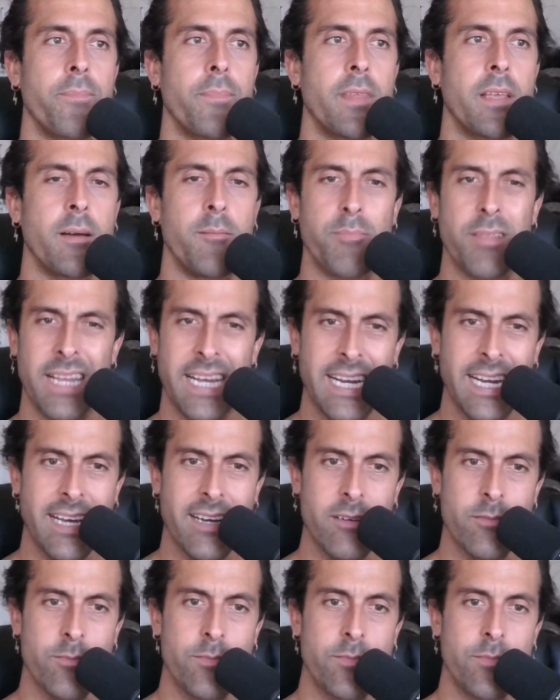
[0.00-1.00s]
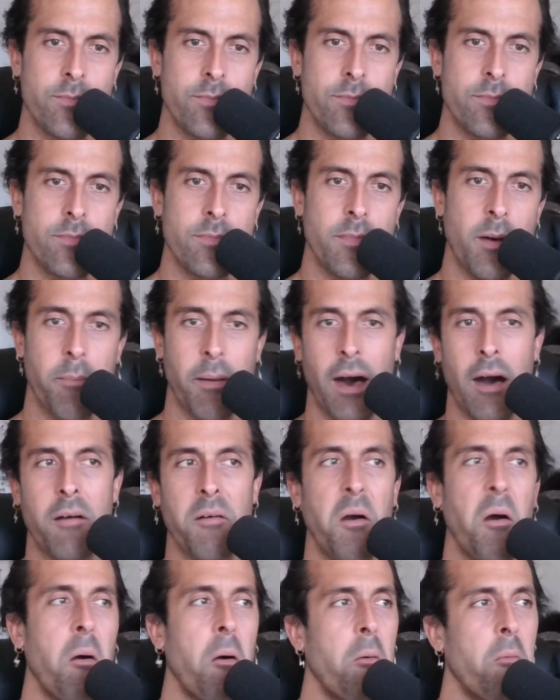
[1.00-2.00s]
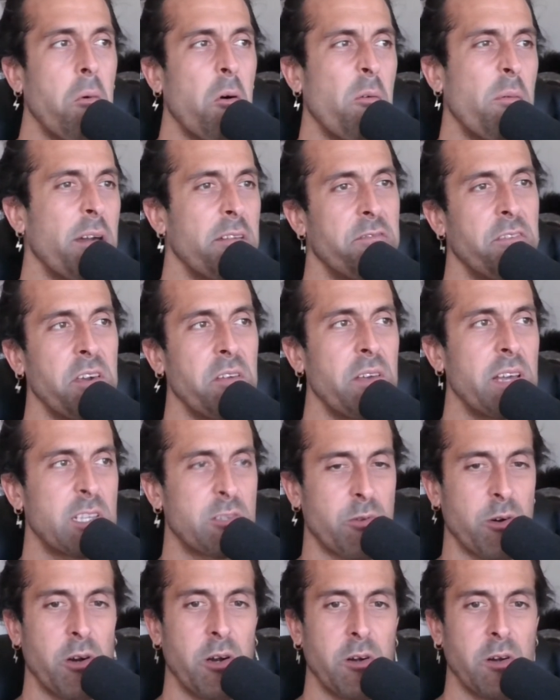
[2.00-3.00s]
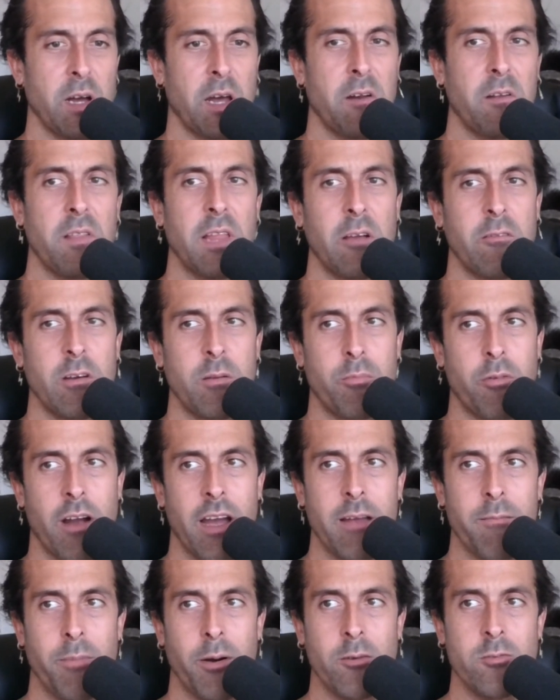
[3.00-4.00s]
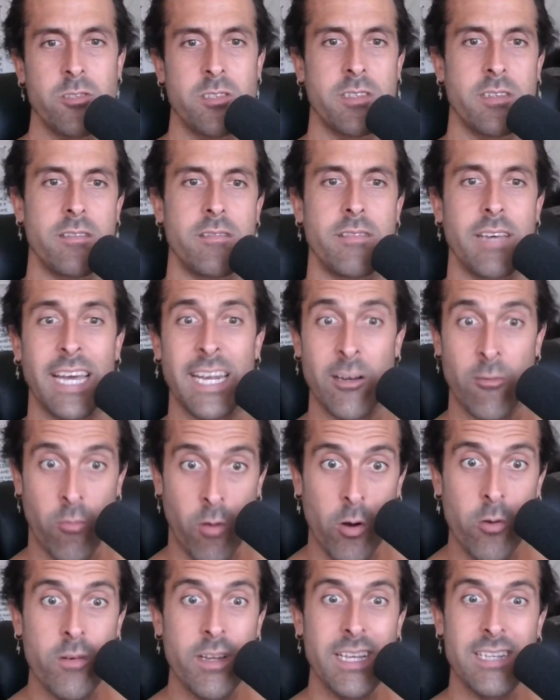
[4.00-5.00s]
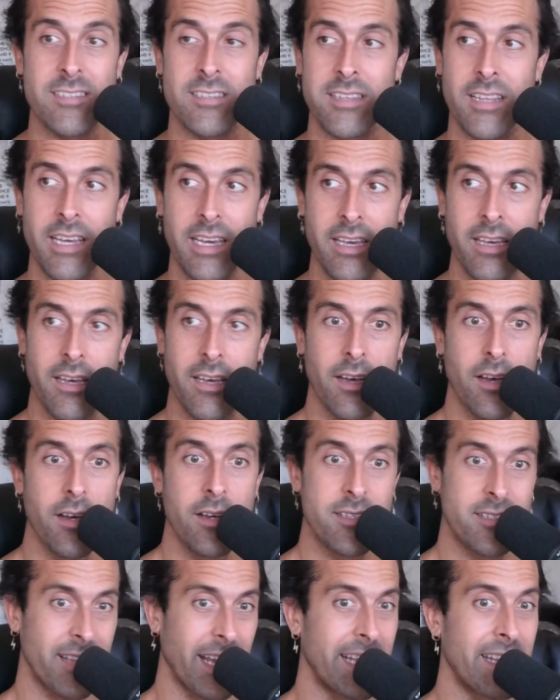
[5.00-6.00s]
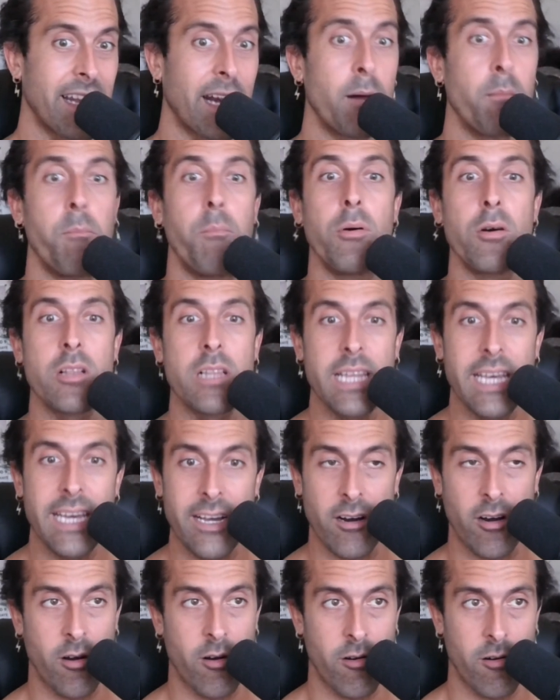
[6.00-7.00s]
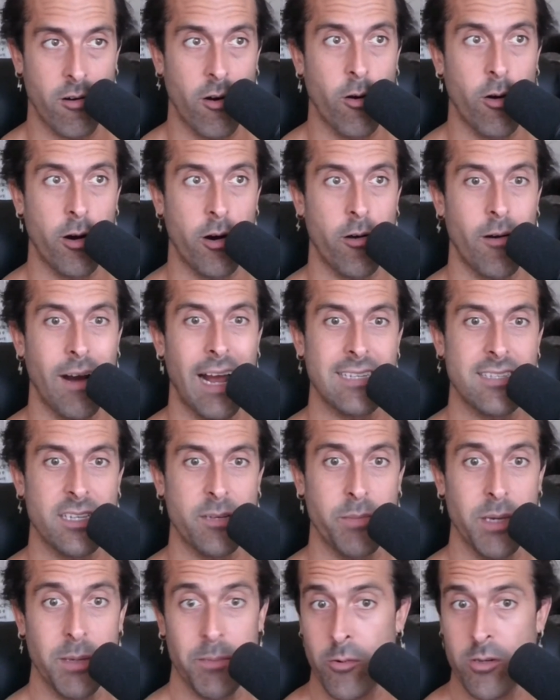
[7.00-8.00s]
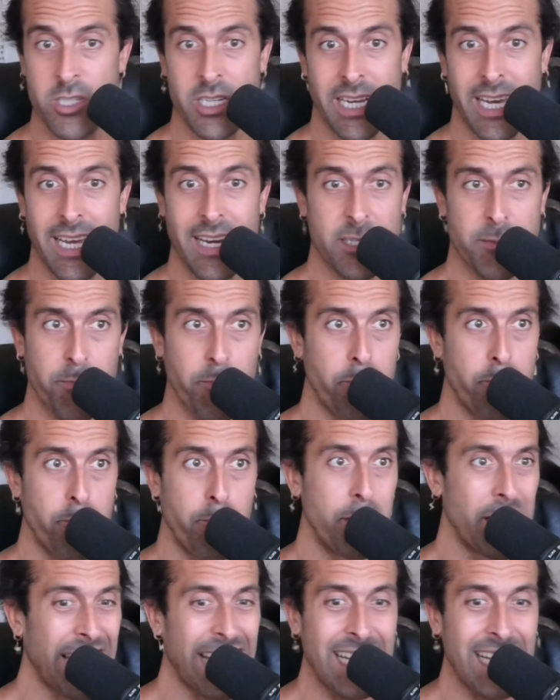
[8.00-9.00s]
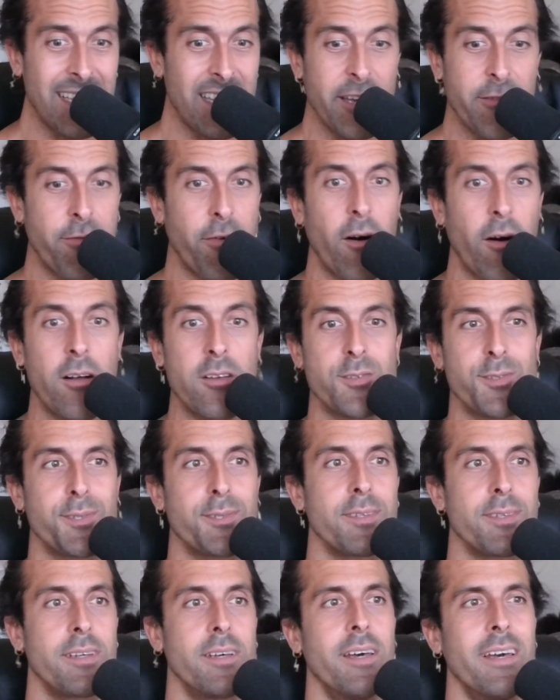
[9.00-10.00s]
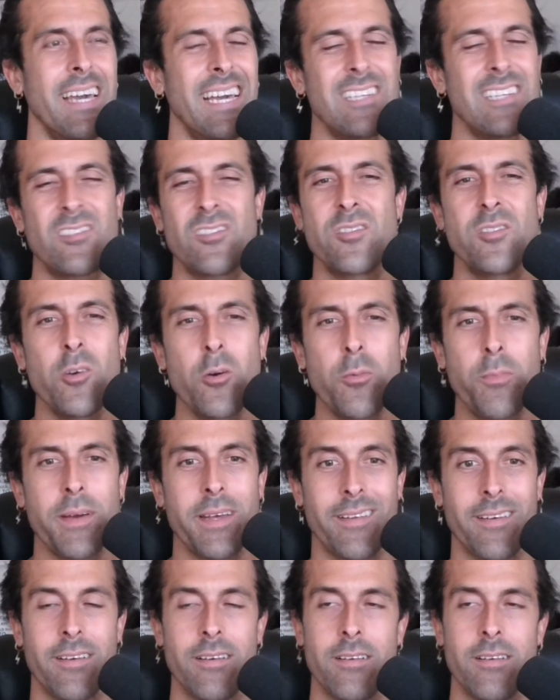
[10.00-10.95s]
complaining about, oh, well, my feelings were hurt, I don't like what Brian posted, and erroneously saying that I'm bullying or harassing people, which again is blatantly false. It's stupid.